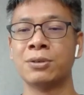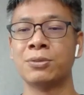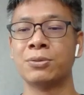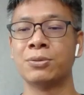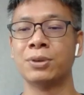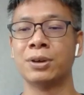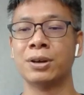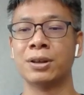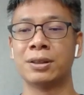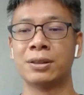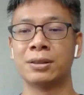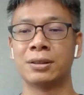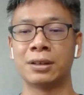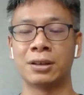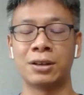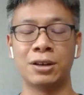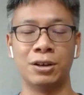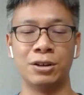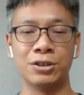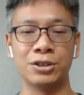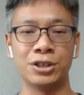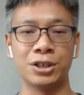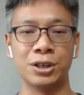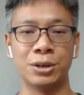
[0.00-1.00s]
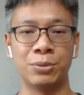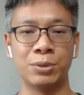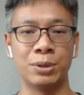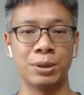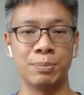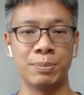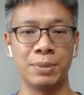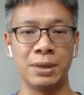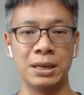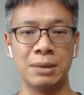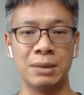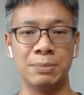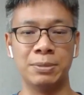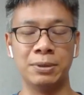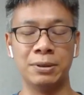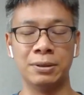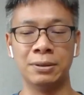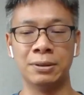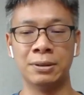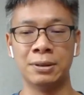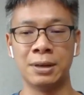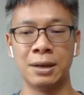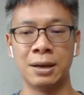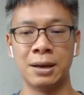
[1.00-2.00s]
with the culture, with the people.
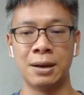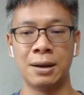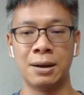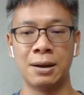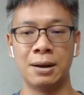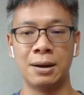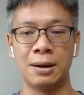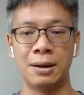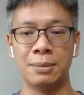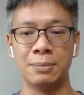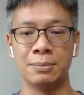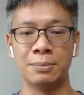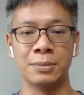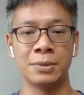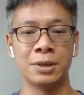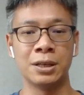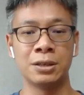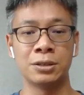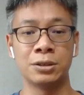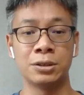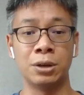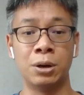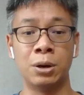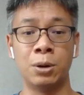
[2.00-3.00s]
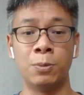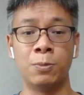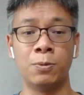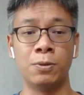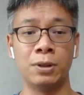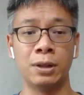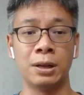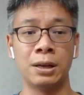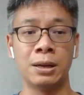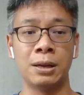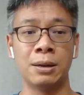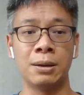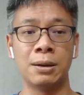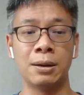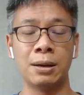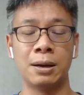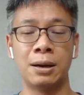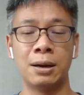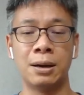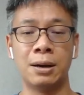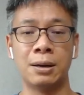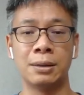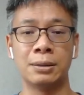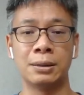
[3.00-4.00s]
So hopefully,
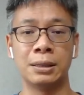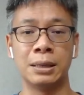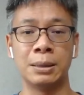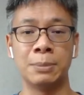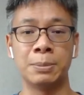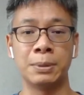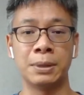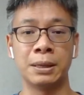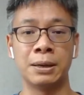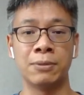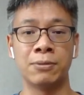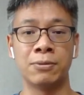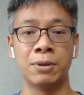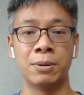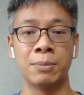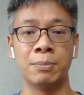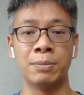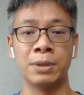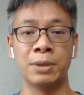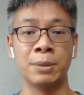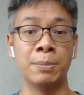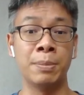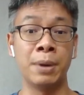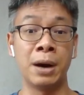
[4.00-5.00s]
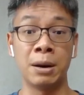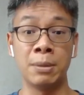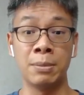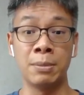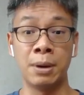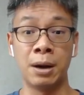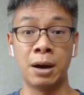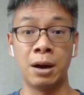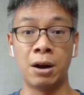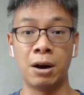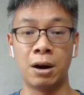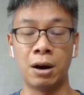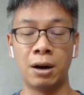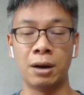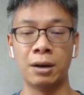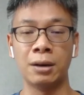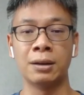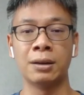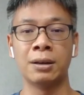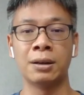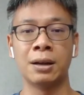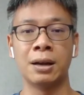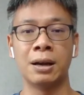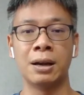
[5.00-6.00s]
deeply from the bottom of my heart,
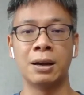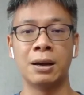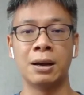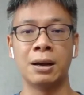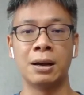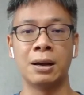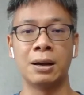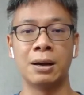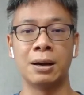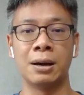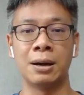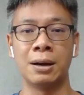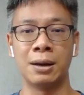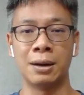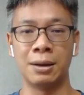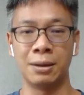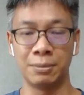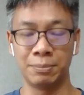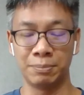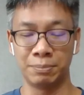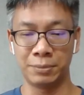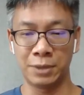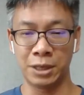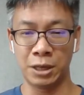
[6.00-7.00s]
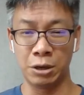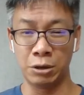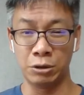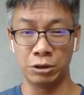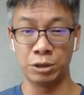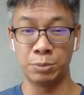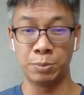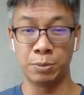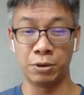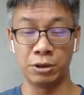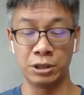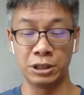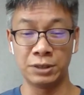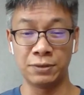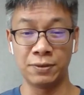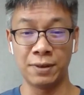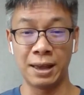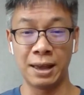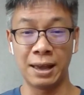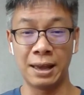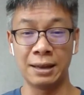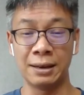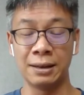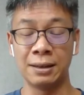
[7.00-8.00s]
a huge sports
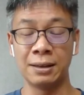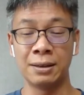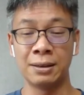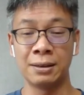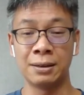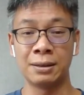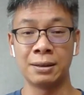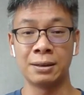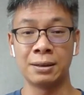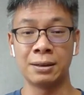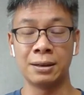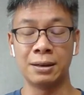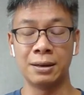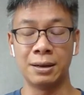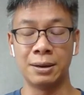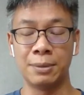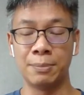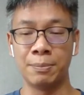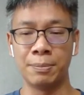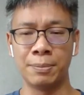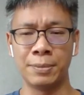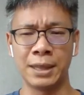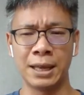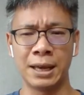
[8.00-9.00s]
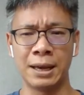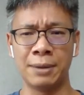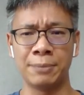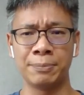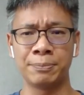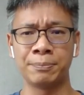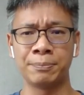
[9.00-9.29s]
fan, that